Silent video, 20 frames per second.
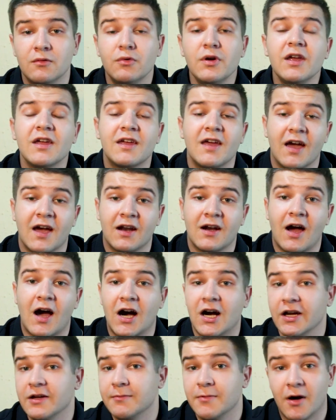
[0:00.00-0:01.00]
We can
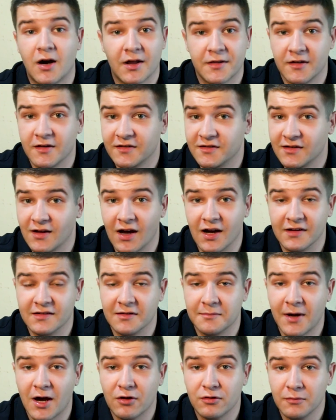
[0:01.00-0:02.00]

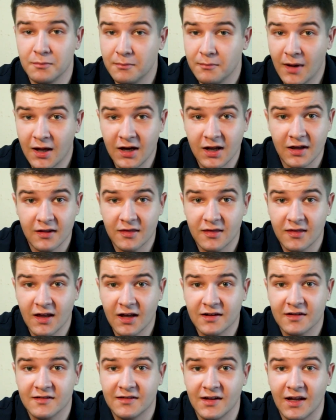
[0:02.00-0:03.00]
hypothesize about many
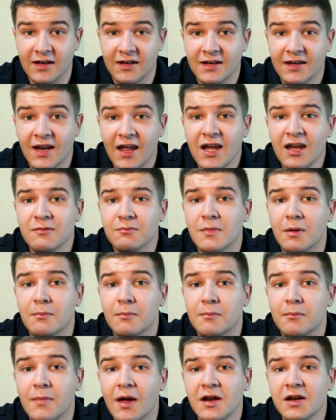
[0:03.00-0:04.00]
things and
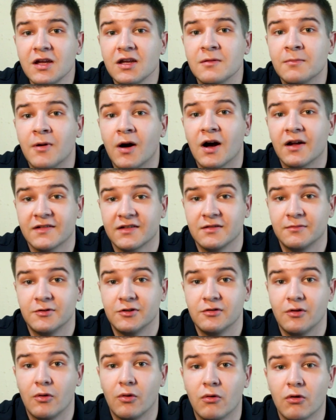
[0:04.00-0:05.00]
name many
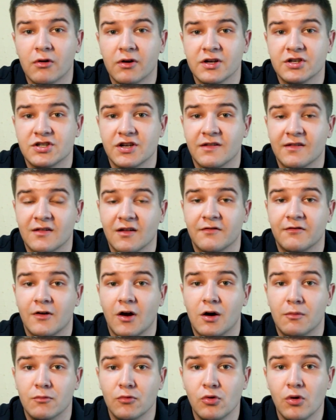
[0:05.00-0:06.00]
possible origins of
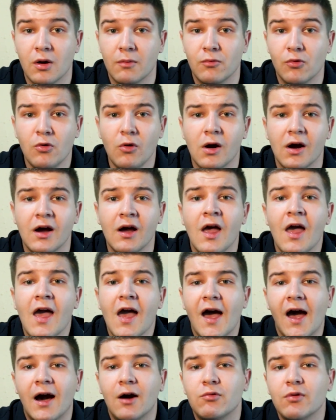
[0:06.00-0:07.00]

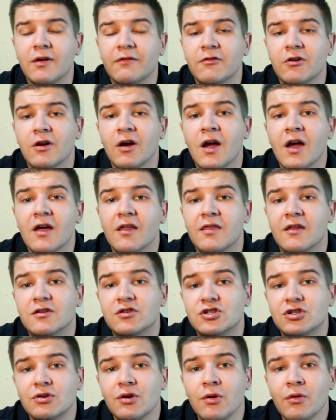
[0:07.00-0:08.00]
Oumuamua. However, the
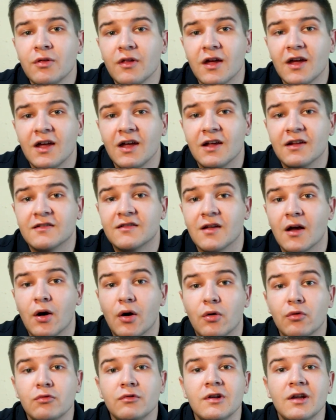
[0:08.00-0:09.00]
truth is
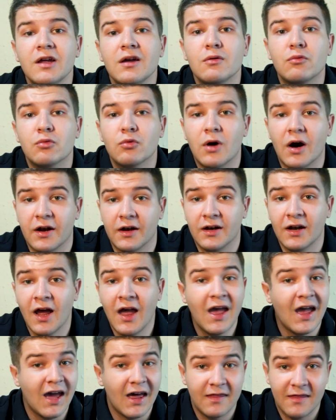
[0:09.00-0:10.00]
only
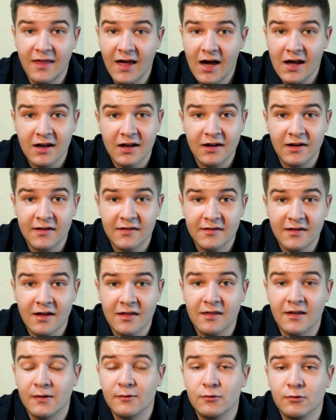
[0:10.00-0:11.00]
one, and that
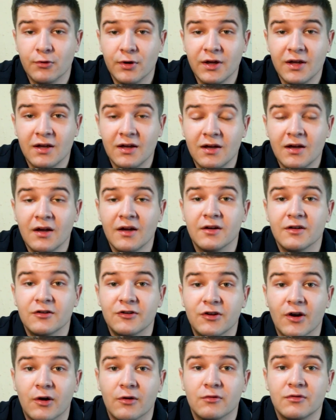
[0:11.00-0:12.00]
is that we
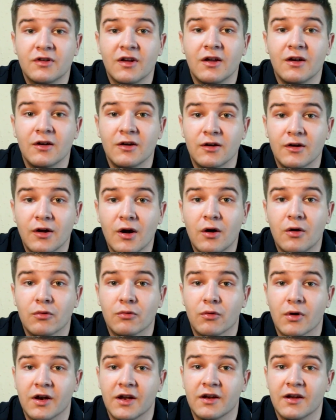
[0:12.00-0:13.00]
don't know
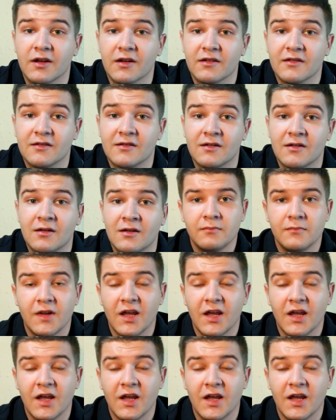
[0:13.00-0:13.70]
what it is.